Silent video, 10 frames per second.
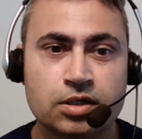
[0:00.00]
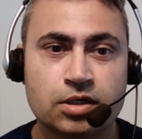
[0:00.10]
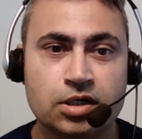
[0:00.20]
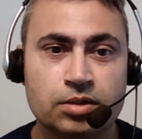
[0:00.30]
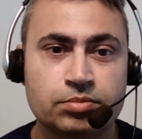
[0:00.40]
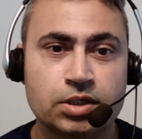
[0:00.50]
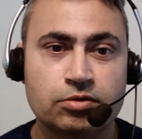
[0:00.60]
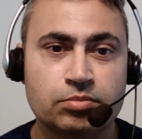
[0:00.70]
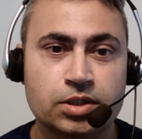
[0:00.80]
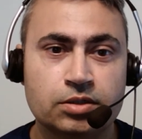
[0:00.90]
corrupt
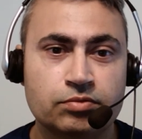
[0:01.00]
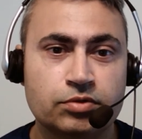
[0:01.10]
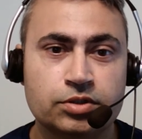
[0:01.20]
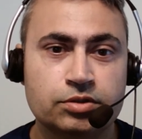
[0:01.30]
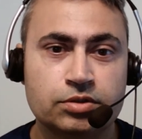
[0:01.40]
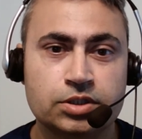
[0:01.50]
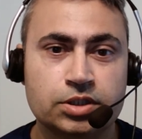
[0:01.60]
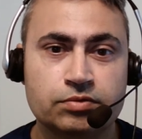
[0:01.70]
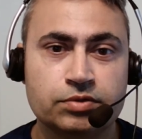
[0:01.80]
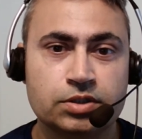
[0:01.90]
government won't shoot
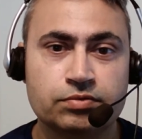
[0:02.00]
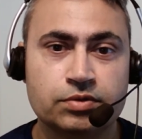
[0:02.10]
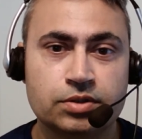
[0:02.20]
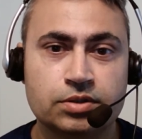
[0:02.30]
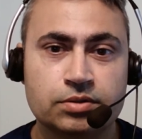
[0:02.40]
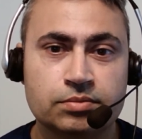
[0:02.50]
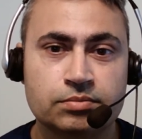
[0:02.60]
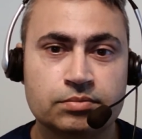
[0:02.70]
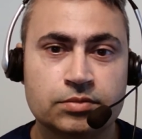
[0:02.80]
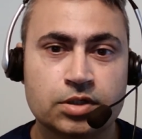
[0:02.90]
itself in the foot.
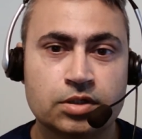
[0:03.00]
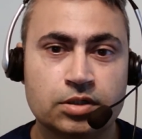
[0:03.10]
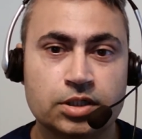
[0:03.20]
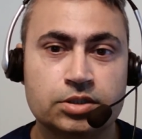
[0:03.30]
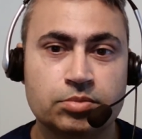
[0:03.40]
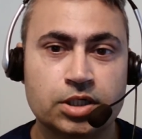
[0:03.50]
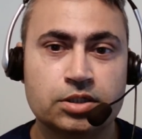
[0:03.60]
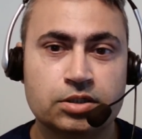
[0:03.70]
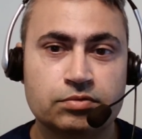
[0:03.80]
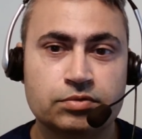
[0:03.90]
They are smart
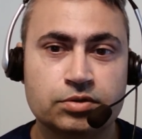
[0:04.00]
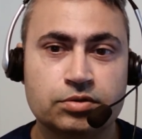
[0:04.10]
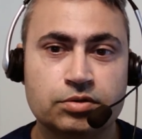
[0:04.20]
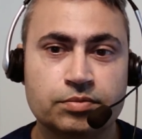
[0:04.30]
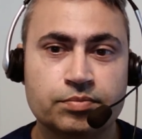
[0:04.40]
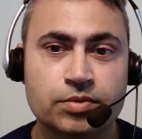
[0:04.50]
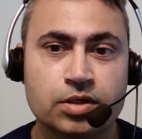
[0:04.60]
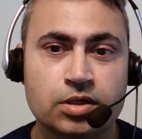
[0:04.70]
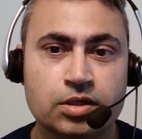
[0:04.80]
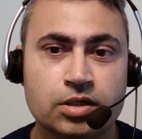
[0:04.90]
enough to know
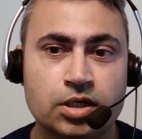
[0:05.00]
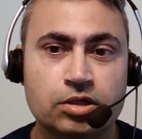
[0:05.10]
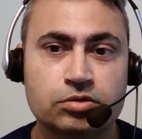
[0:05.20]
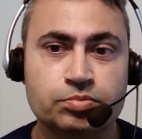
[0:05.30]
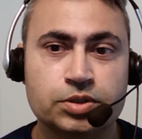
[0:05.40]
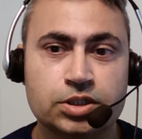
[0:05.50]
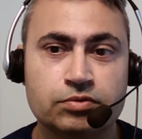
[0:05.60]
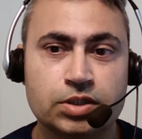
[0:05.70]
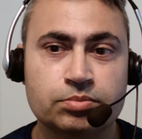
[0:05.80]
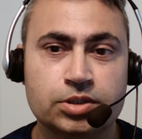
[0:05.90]
how to
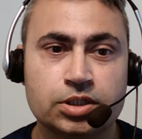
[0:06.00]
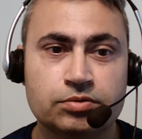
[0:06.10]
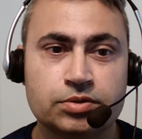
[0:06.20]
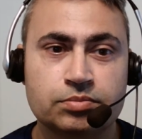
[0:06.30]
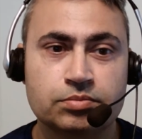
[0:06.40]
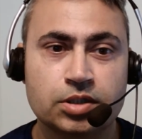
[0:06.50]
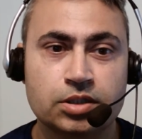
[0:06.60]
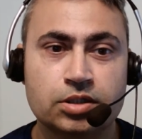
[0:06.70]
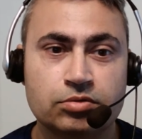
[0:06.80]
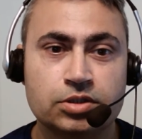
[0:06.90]
preserve themselves
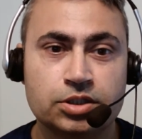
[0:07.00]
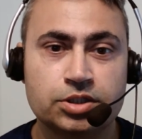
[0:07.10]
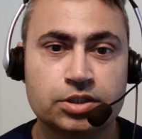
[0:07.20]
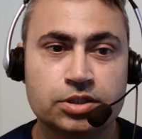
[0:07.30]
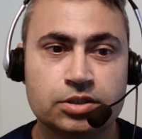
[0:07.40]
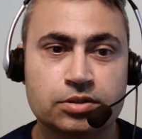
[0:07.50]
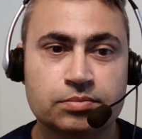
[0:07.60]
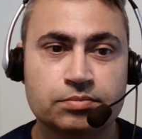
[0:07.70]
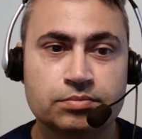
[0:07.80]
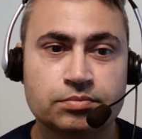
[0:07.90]
and their own interests.
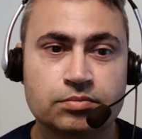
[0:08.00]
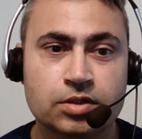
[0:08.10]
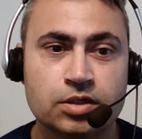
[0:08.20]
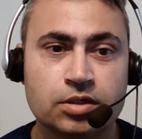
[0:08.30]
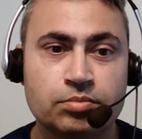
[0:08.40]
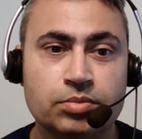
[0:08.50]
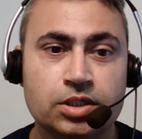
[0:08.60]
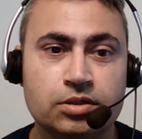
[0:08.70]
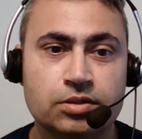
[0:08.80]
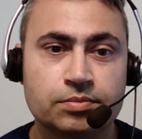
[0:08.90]

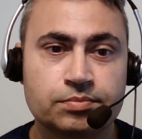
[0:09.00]
Myth.